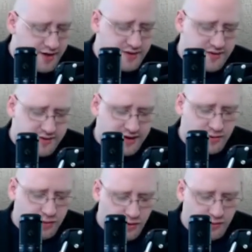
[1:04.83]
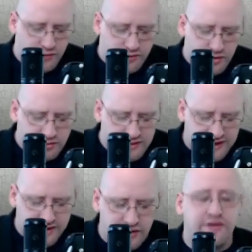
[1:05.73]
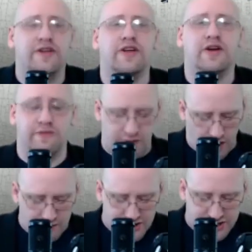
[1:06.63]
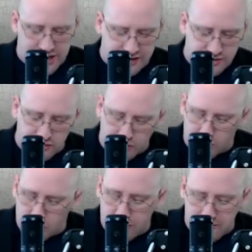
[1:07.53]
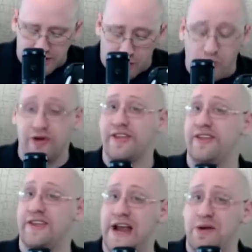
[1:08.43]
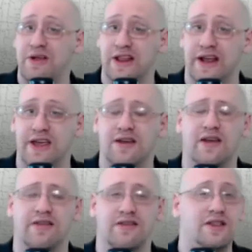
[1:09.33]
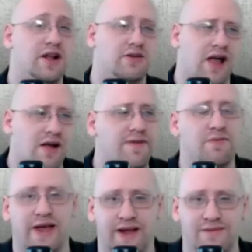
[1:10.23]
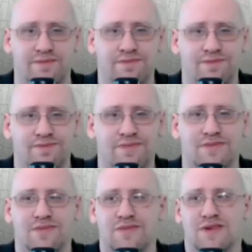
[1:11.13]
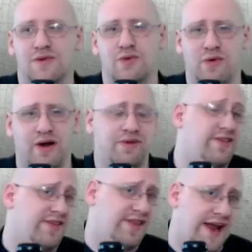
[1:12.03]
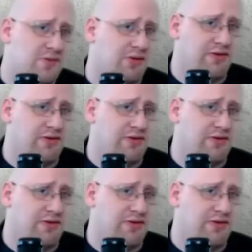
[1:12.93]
said, quote, we were told not to use the terms climate change, global warming, or sustainability, because, you know, God forbid, we want to be sustainable.